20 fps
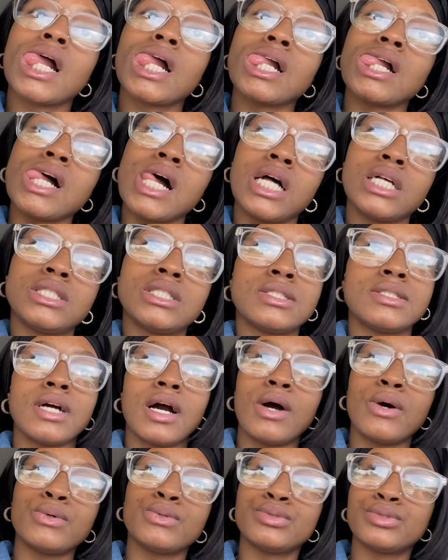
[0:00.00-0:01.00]
let's
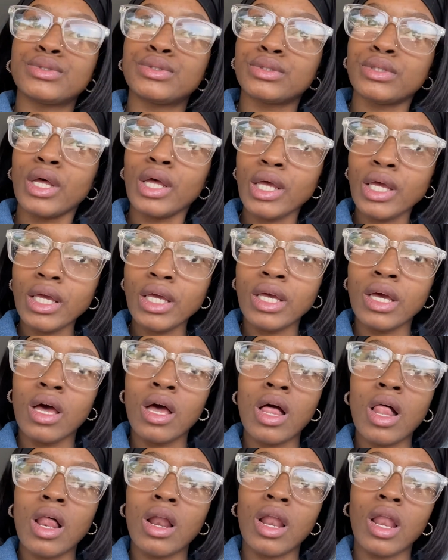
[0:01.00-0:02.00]
go see.
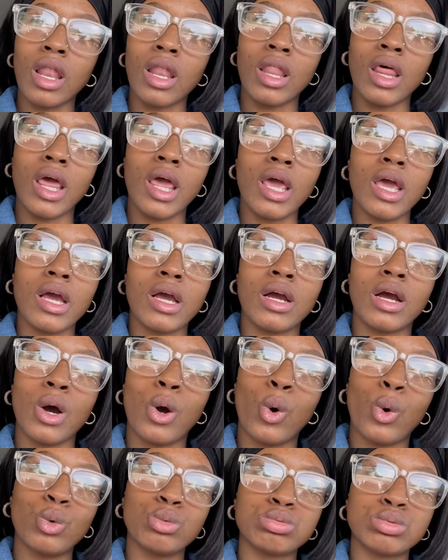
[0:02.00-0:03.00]
Let's
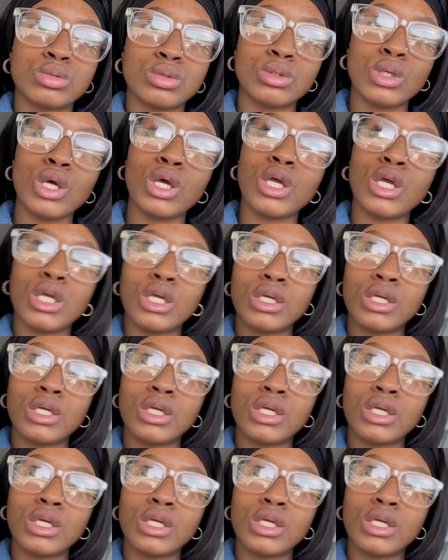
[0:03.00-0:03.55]
go see.